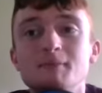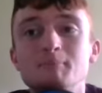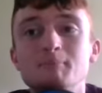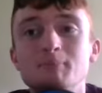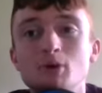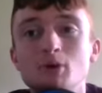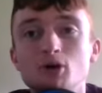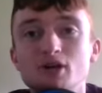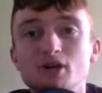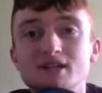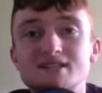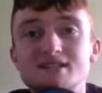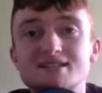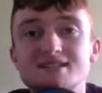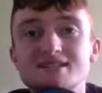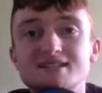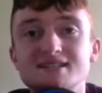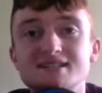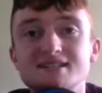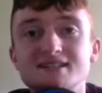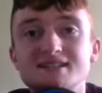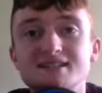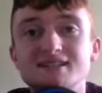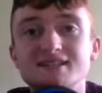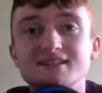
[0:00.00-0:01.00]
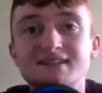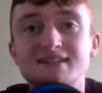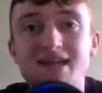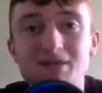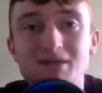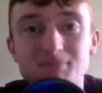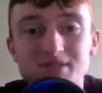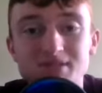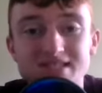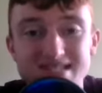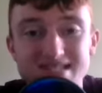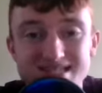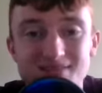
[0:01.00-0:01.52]
but they'll
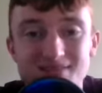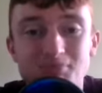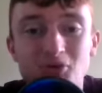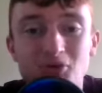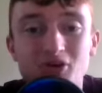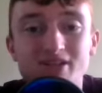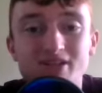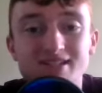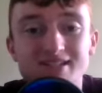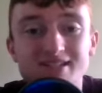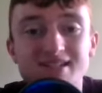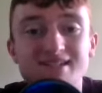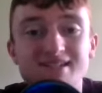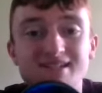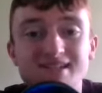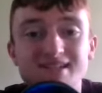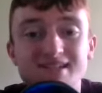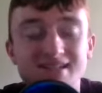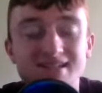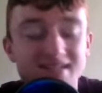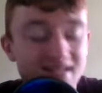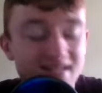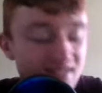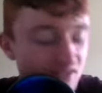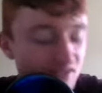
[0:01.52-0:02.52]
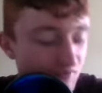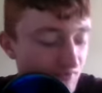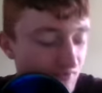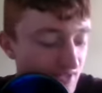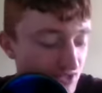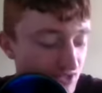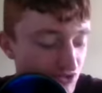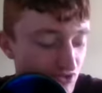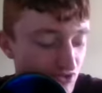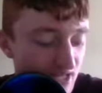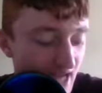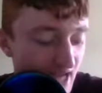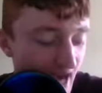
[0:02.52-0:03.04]
be disappointed that they didn't get the
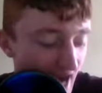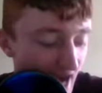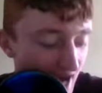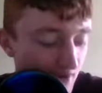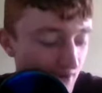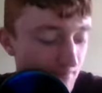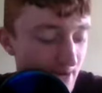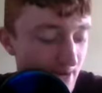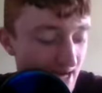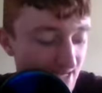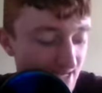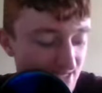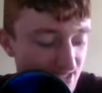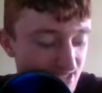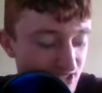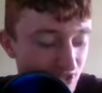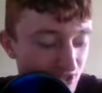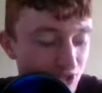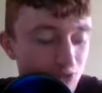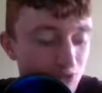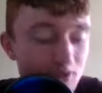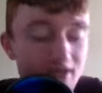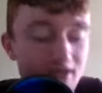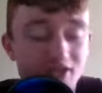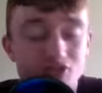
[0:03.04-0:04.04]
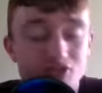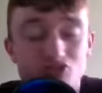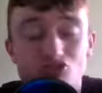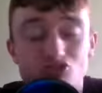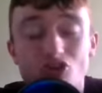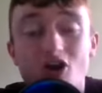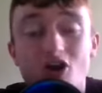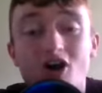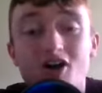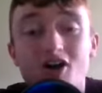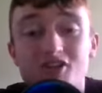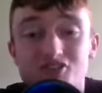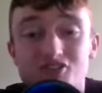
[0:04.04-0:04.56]
victory. Armagh 2 and a
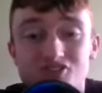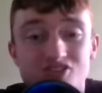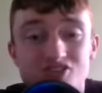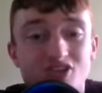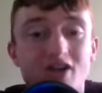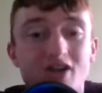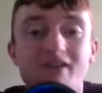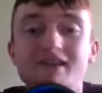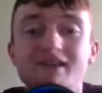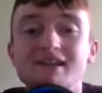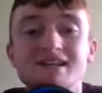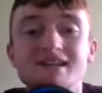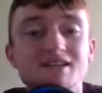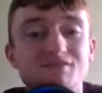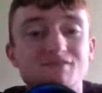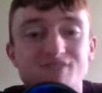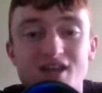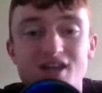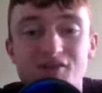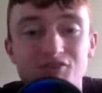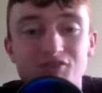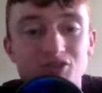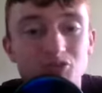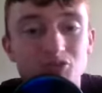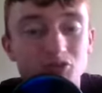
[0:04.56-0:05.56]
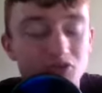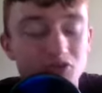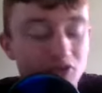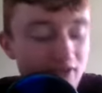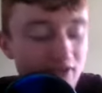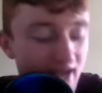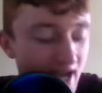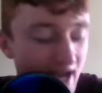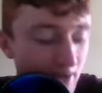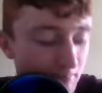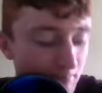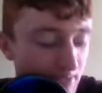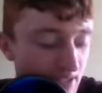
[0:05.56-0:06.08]
draw just kind of leaves everyone
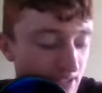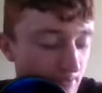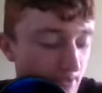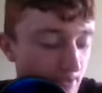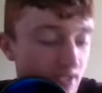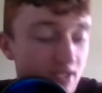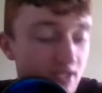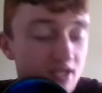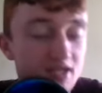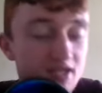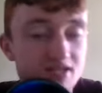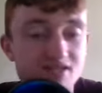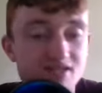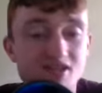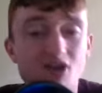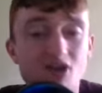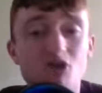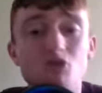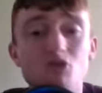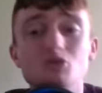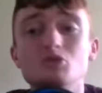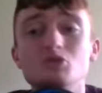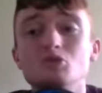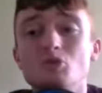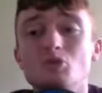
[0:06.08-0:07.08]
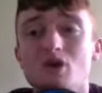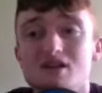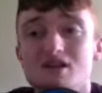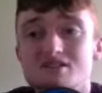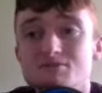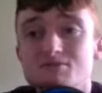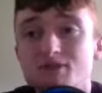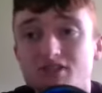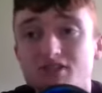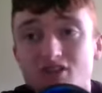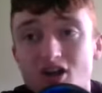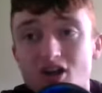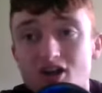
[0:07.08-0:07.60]
unhappy. So what's
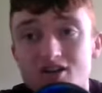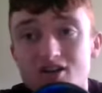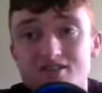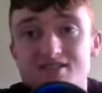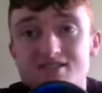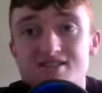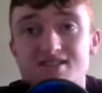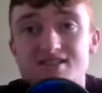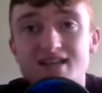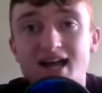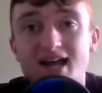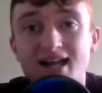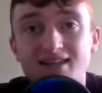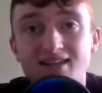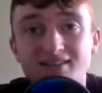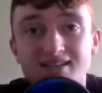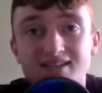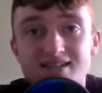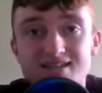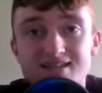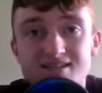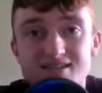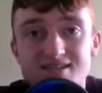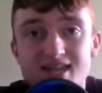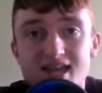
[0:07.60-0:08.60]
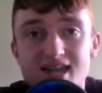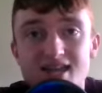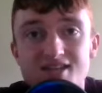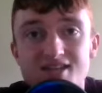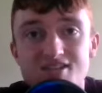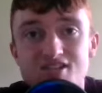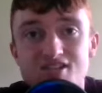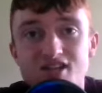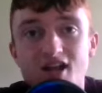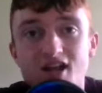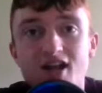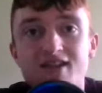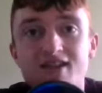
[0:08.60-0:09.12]
my thoughts at this
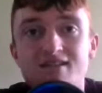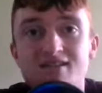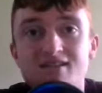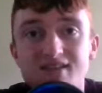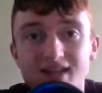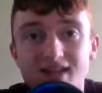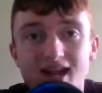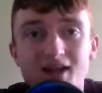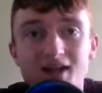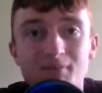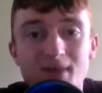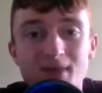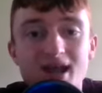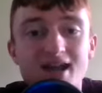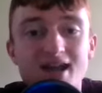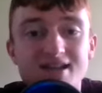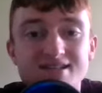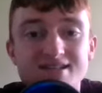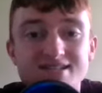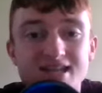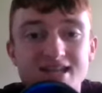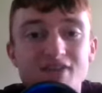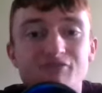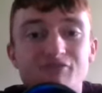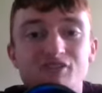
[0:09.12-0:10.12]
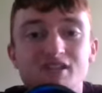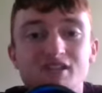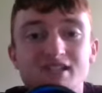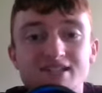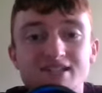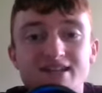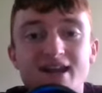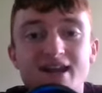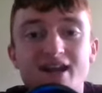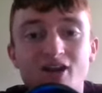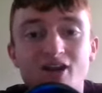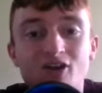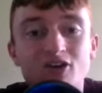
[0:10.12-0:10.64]
stage? I think Armagh are definitely
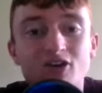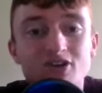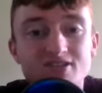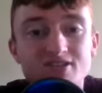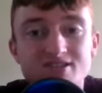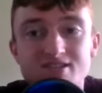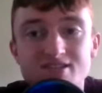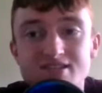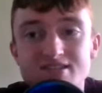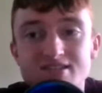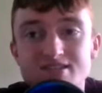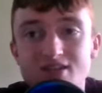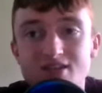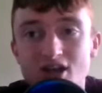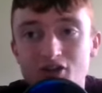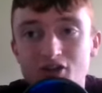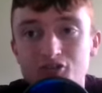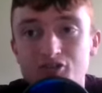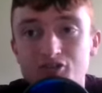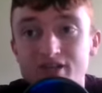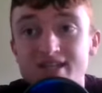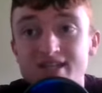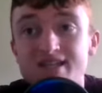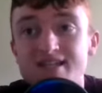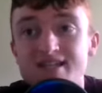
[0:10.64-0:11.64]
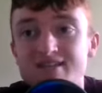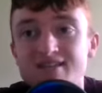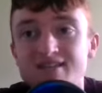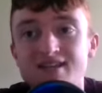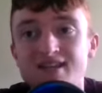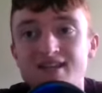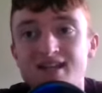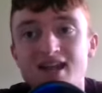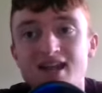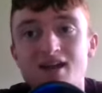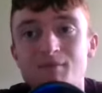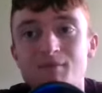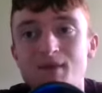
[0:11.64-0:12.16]
dark horses. I really
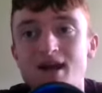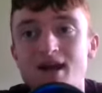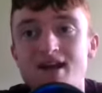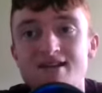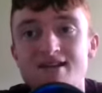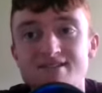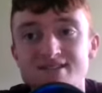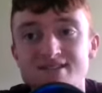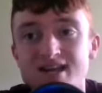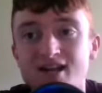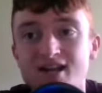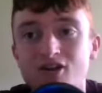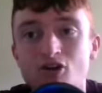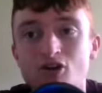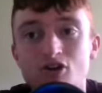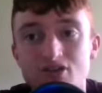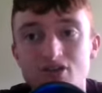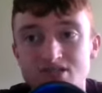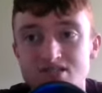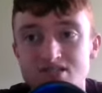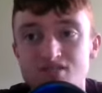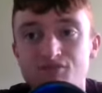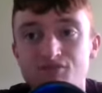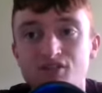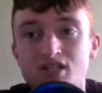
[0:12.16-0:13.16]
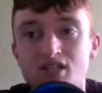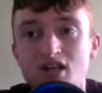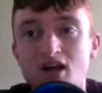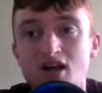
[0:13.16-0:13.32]
think Armagh are dark horses for the